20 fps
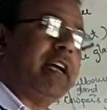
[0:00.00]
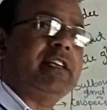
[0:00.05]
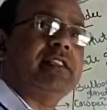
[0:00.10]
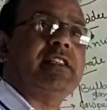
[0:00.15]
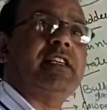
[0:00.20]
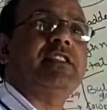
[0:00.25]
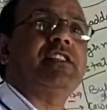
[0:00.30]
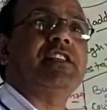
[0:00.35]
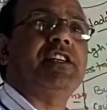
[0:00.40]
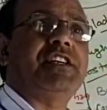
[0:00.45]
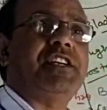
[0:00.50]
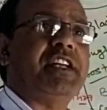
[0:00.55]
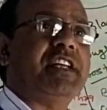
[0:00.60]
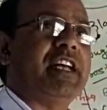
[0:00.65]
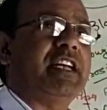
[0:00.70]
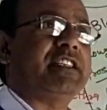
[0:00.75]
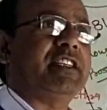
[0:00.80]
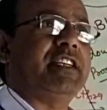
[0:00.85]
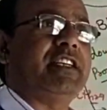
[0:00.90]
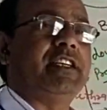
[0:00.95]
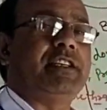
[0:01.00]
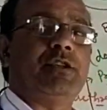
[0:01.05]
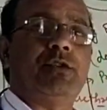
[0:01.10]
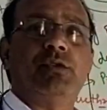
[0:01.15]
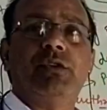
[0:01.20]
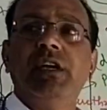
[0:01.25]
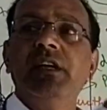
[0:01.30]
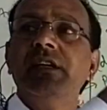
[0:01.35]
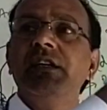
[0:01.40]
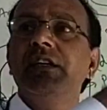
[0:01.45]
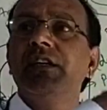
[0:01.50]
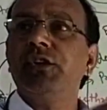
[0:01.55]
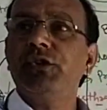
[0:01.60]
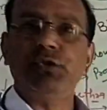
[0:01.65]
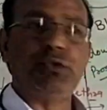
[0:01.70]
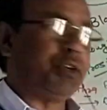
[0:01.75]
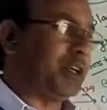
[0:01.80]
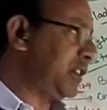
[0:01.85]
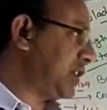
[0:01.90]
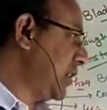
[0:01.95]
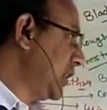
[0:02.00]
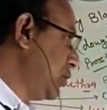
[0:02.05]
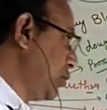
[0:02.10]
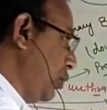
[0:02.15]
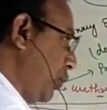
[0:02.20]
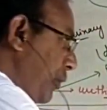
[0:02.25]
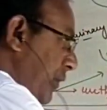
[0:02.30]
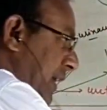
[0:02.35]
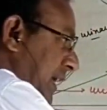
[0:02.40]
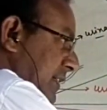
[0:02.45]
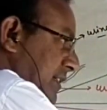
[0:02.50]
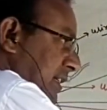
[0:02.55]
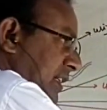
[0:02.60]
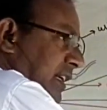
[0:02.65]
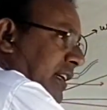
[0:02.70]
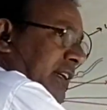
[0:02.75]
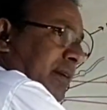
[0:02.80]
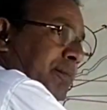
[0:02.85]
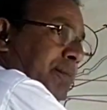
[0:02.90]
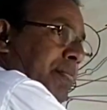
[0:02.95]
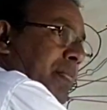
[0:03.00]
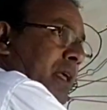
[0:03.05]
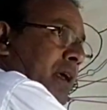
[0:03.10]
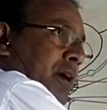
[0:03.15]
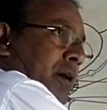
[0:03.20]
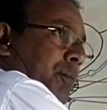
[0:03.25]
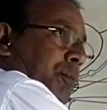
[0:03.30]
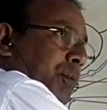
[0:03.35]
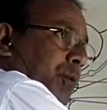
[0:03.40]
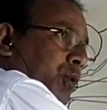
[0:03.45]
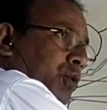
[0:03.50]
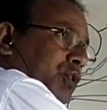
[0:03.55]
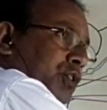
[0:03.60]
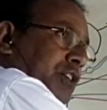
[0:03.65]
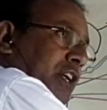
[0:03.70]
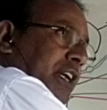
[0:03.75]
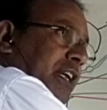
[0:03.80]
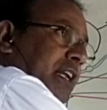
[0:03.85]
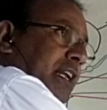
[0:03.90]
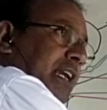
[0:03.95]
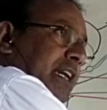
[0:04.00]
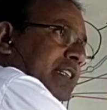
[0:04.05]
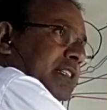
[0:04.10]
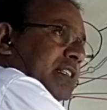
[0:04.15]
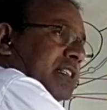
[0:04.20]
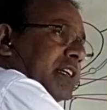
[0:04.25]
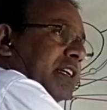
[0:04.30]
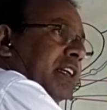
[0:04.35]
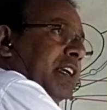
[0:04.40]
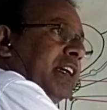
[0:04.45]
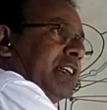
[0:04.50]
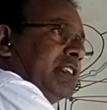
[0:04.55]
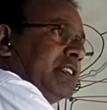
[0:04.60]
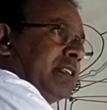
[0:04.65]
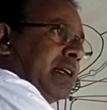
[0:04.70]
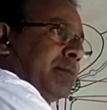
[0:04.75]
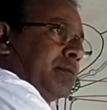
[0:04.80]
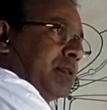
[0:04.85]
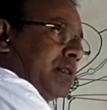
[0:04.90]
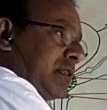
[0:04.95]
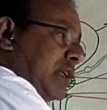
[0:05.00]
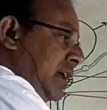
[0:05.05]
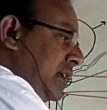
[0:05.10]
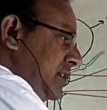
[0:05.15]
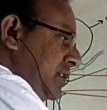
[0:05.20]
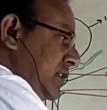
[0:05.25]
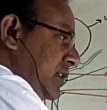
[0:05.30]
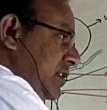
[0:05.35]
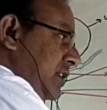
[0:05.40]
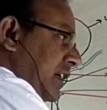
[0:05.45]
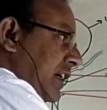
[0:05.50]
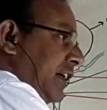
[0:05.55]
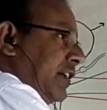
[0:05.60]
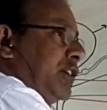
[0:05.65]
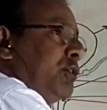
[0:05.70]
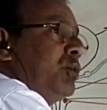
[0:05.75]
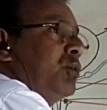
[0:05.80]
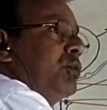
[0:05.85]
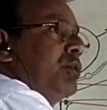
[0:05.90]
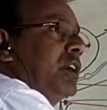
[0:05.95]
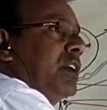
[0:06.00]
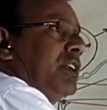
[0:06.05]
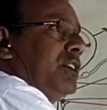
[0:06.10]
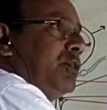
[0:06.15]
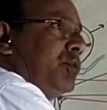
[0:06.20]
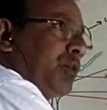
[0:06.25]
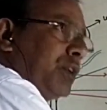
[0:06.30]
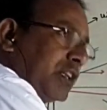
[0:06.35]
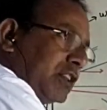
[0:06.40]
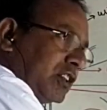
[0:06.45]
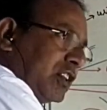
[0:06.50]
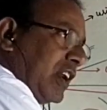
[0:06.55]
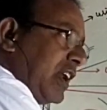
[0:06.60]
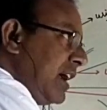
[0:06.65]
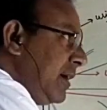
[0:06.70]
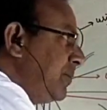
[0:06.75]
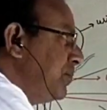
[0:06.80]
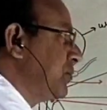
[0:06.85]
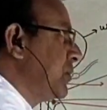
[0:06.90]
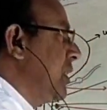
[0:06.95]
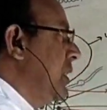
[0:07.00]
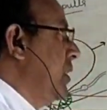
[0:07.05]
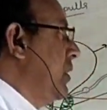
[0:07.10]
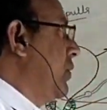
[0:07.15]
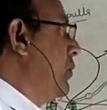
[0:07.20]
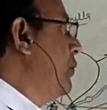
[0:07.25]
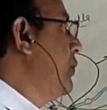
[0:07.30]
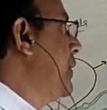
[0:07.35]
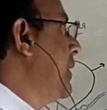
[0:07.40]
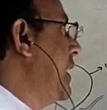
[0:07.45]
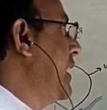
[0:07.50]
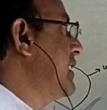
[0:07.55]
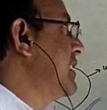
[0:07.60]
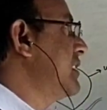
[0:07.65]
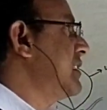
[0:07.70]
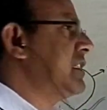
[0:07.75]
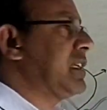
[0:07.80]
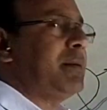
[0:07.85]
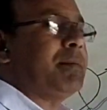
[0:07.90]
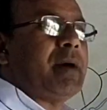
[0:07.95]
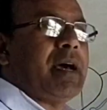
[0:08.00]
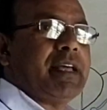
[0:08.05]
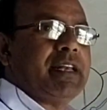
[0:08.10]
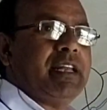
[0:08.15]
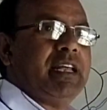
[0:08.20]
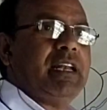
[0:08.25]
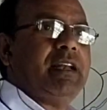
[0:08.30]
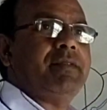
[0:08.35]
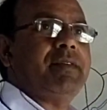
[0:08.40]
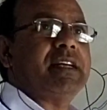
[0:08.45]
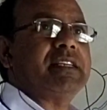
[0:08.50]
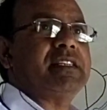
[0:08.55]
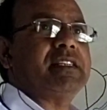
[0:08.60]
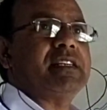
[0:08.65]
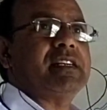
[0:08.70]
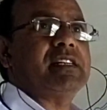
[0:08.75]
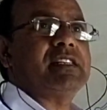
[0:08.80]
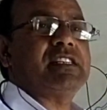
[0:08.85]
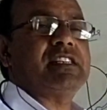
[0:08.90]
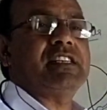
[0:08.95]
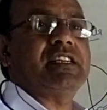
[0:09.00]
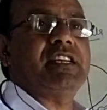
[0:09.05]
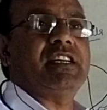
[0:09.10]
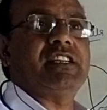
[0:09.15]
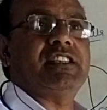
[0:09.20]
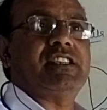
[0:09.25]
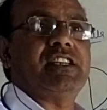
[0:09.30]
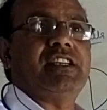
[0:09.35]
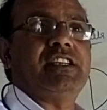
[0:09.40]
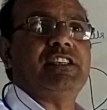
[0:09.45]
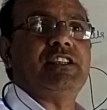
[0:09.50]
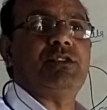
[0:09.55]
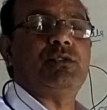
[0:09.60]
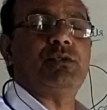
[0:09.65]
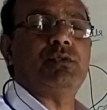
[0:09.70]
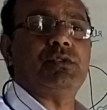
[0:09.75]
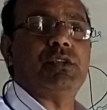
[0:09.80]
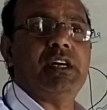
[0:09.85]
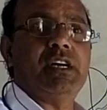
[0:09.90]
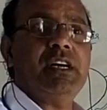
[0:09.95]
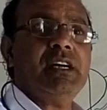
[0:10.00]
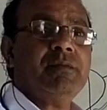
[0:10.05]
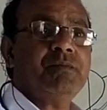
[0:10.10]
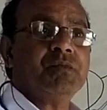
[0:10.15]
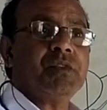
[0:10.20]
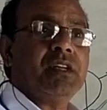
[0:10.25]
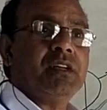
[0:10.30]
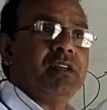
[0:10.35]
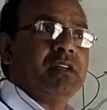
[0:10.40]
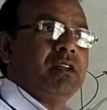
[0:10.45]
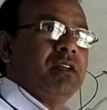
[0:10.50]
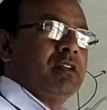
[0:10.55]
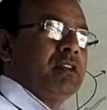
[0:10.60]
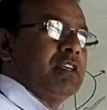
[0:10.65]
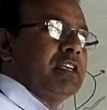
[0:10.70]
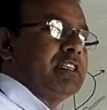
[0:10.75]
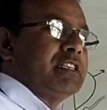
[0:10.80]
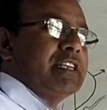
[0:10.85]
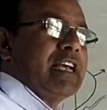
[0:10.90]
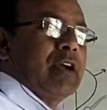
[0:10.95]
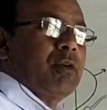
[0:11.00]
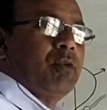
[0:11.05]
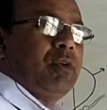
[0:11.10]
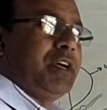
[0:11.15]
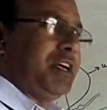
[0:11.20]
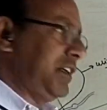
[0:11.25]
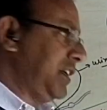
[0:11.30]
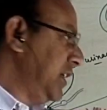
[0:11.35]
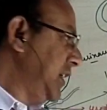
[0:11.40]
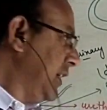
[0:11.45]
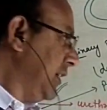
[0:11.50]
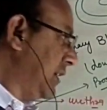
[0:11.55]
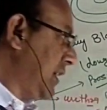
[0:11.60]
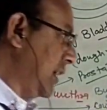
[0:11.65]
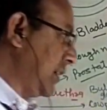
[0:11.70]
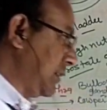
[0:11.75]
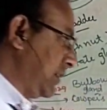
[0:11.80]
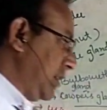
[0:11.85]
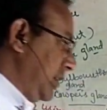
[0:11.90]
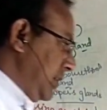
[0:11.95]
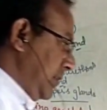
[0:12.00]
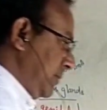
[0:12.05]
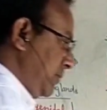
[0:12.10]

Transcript: ions and citric acid into the urethra. So we can say that prostate gland secretes substances into the urethra, whereas seminal vesicle secretion into the ejaculatory duct.